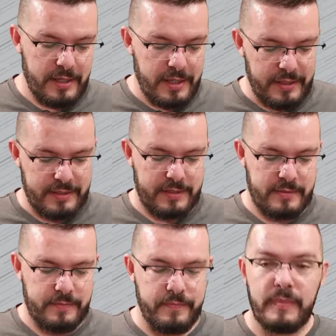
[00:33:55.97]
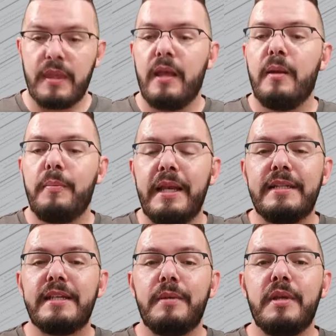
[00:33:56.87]
Yes,
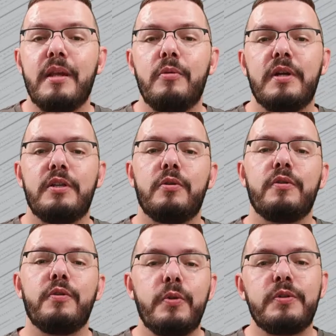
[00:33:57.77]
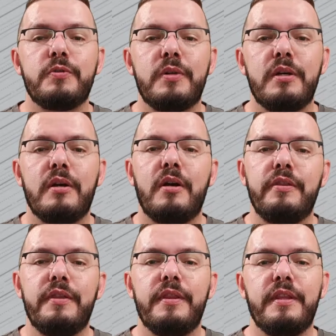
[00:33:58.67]
please let me know what your thoughts were
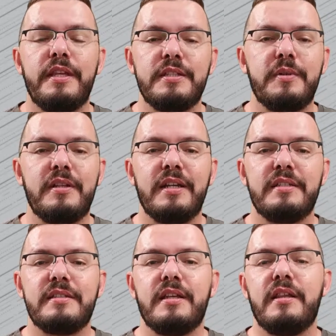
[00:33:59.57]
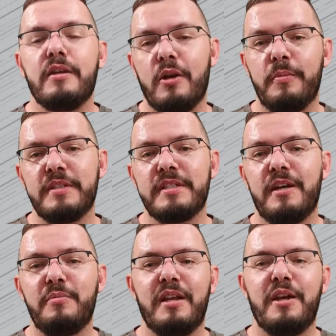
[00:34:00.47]
on these buildings in the comments
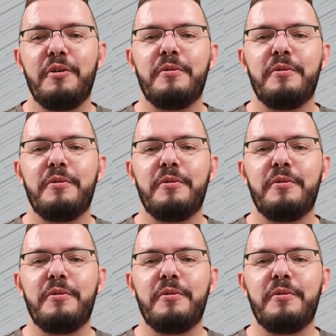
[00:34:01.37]
down below.